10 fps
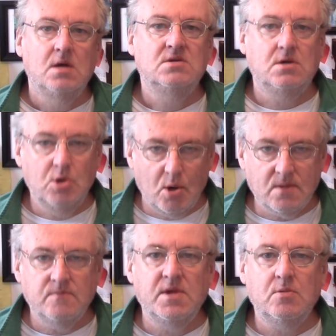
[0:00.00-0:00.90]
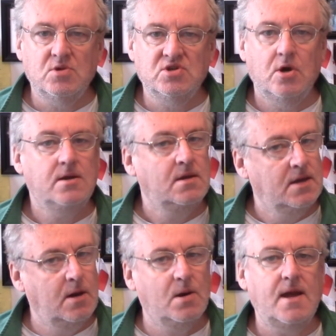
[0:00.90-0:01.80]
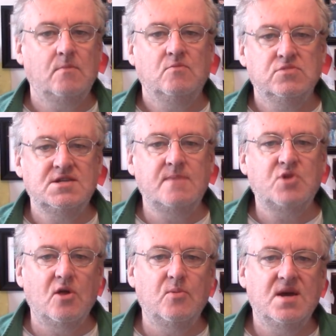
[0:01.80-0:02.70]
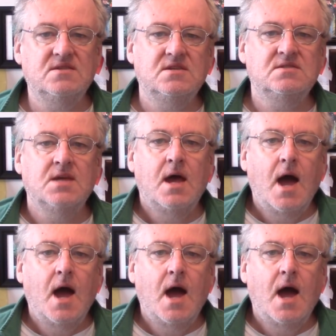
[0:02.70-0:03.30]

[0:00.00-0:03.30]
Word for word: So York meet was good. Here again, taped all the races.